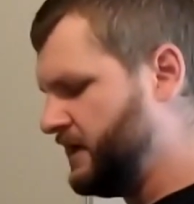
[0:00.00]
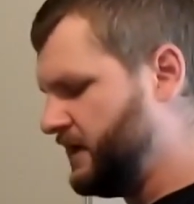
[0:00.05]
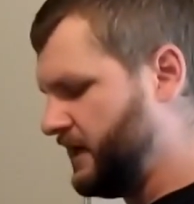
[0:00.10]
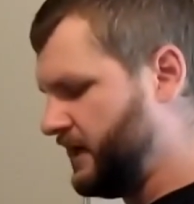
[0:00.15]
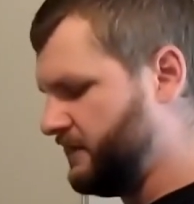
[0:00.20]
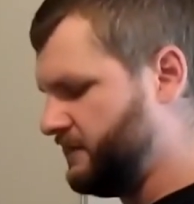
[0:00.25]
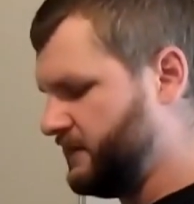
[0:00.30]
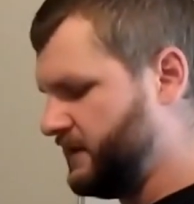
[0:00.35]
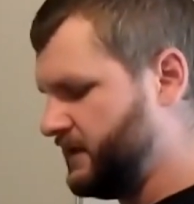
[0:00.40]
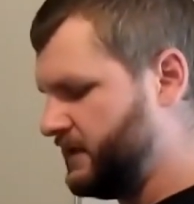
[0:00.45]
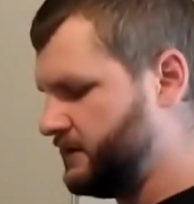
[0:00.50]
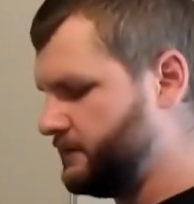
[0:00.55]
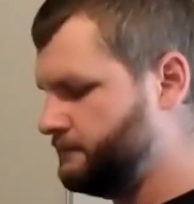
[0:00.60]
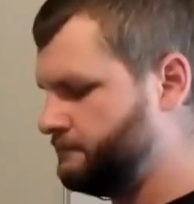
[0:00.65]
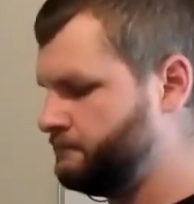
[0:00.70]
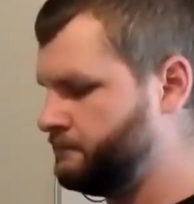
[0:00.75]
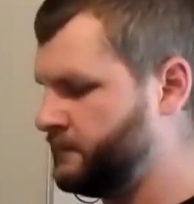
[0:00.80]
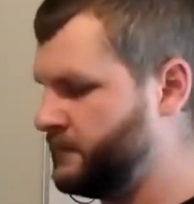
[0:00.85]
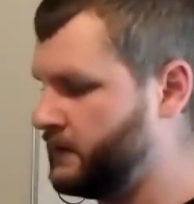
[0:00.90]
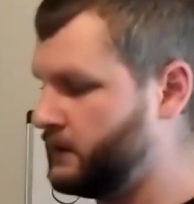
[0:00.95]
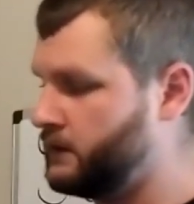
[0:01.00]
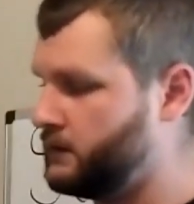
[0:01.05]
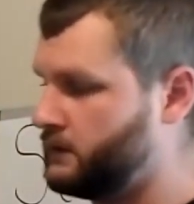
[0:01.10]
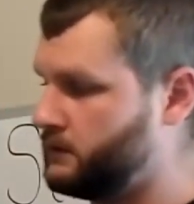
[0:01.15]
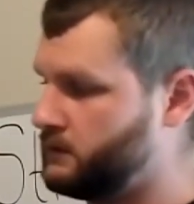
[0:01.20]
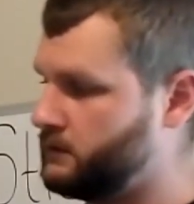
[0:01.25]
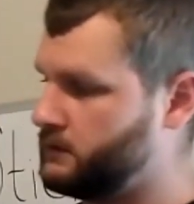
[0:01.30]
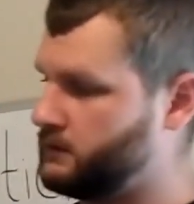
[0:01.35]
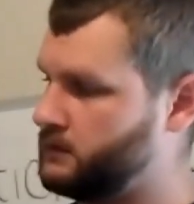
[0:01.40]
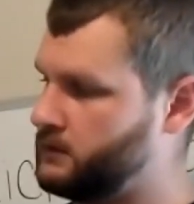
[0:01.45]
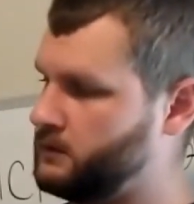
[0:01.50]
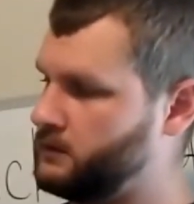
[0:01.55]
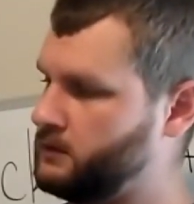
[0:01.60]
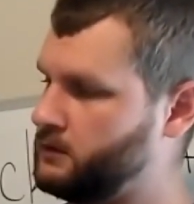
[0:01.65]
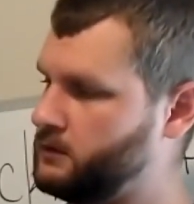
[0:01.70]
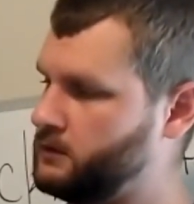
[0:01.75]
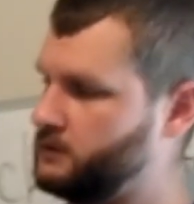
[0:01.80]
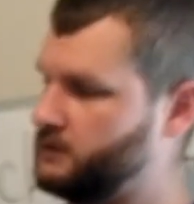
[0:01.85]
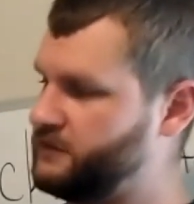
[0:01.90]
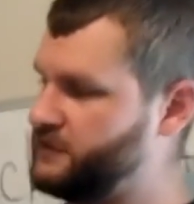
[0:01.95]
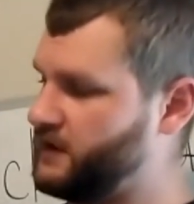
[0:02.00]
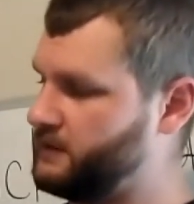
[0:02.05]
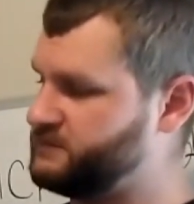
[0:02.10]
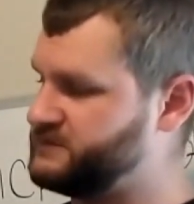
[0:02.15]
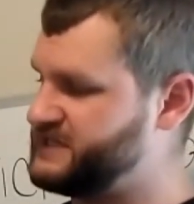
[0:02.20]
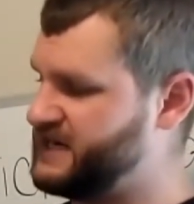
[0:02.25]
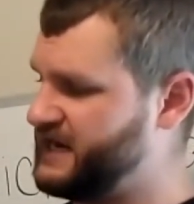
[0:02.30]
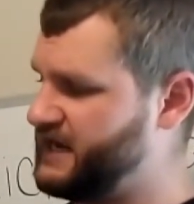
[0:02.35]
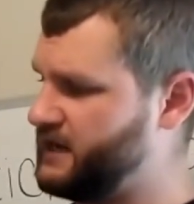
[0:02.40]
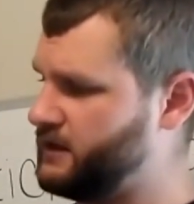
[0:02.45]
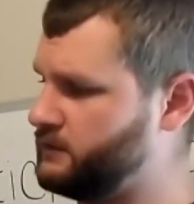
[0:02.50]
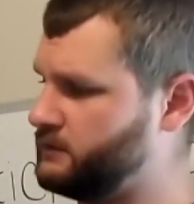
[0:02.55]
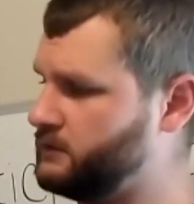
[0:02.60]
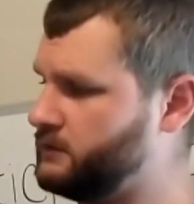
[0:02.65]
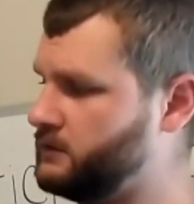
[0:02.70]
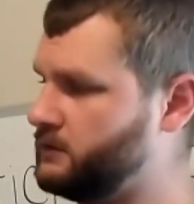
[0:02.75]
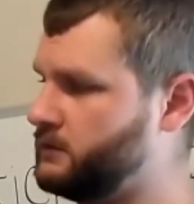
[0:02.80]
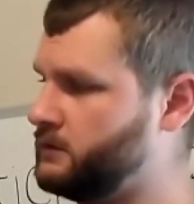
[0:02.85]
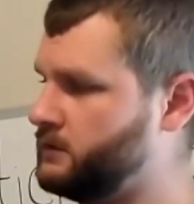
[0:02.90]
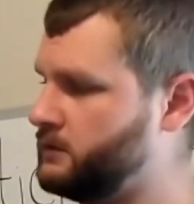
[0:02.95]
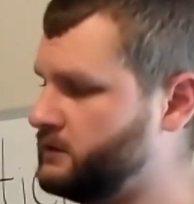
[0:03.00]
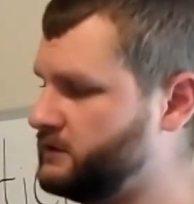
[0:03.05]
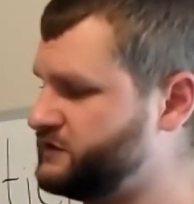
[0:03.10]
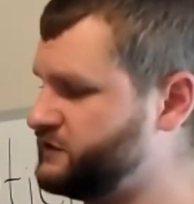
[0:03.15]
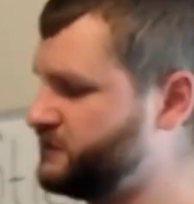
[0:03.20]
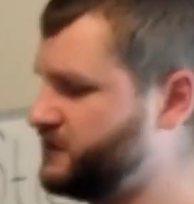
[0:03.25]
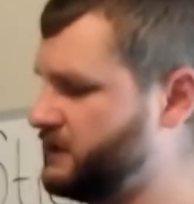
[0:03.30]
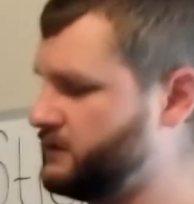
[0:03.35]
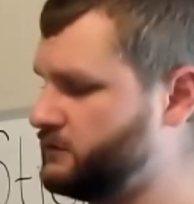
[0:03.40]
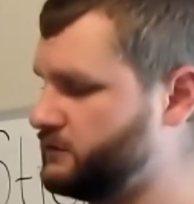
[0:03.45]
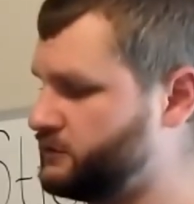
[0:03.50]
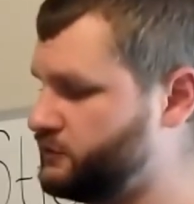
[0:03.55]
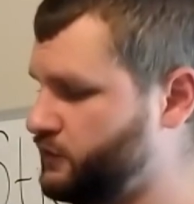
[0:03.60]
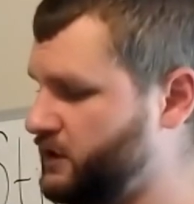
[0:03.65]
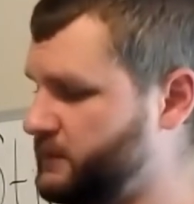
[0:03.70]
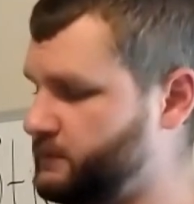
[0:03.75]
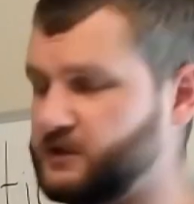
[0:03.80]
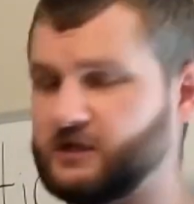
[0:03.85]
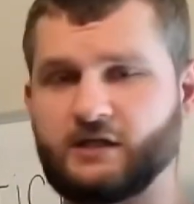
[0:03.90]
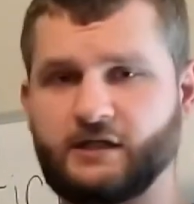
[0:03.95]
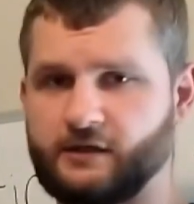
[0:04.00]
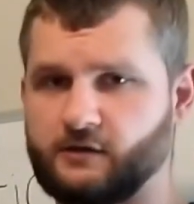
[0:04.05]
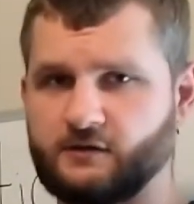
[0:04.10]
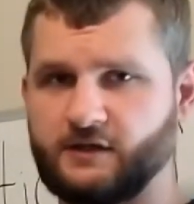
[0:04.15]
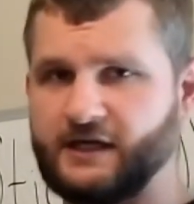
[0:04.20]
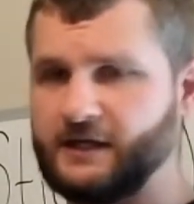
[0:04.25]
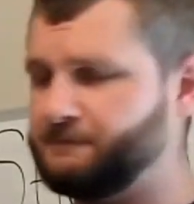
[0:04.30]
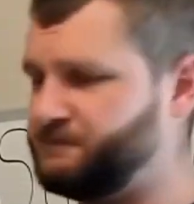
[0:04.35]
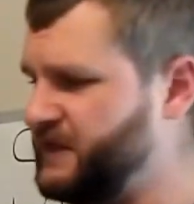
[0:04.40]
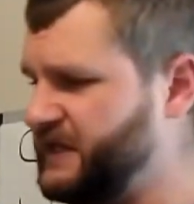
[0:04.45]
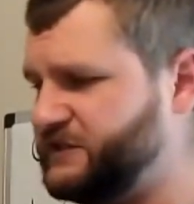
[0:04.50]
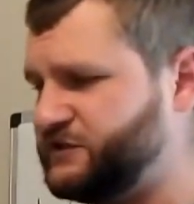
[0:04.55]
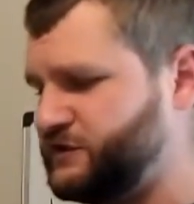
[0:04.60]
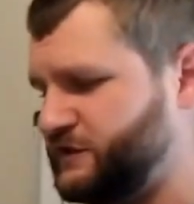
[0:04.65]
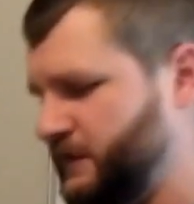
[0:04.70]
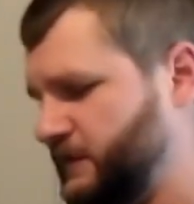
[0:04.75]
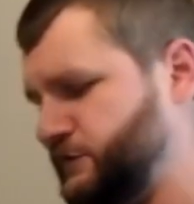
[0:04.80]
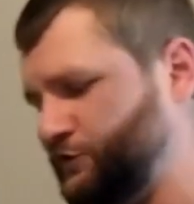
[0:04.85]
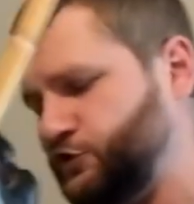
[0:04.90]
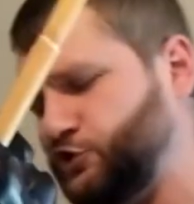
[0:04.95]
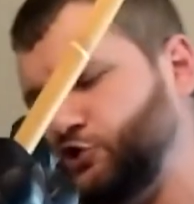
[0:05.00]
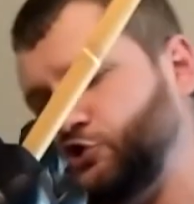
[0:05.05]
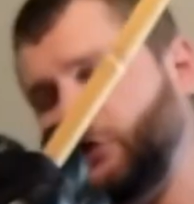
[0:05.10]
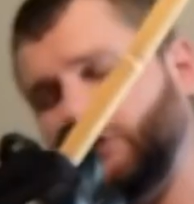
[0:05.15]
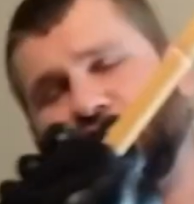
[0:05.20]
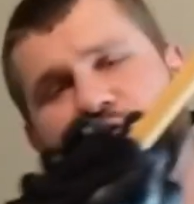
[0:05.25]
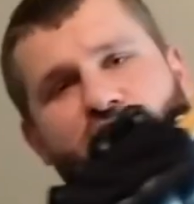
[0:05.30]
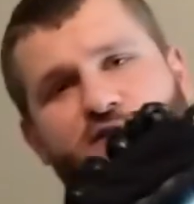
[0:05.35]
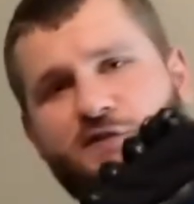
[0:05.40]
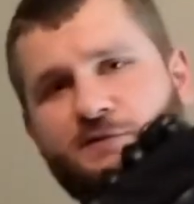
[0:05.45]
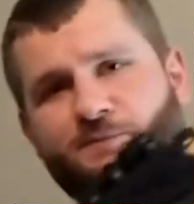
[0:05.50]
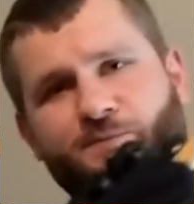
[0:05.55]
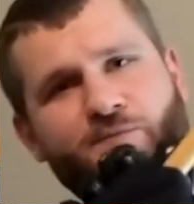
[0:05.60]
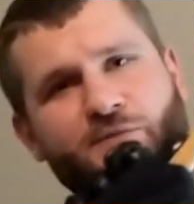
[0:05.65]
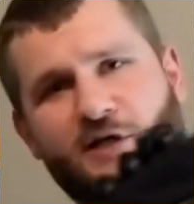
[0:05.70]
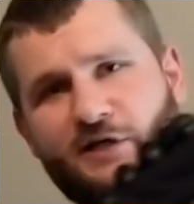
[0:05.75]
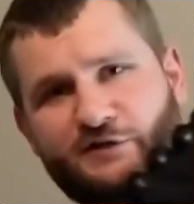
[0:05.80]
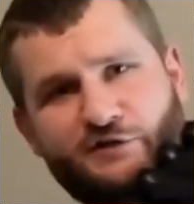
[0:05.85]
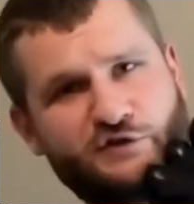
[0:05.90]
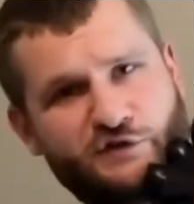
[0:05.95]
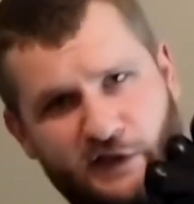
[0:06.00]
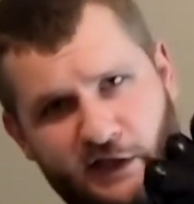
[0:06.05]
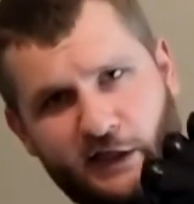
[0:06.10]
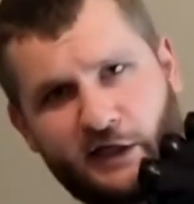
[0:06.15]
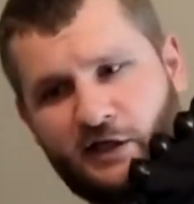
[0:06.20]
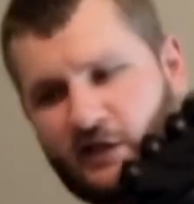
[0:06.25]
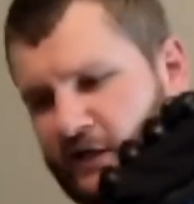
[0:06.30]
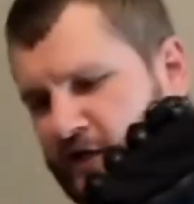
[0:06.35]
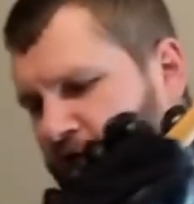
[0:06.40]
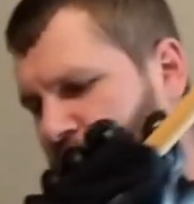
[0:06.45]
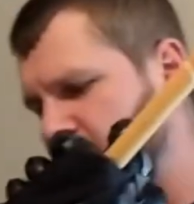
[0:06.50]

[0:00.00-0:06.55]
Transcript: And then thumb down, standard grip. Clearly, it's just a stick.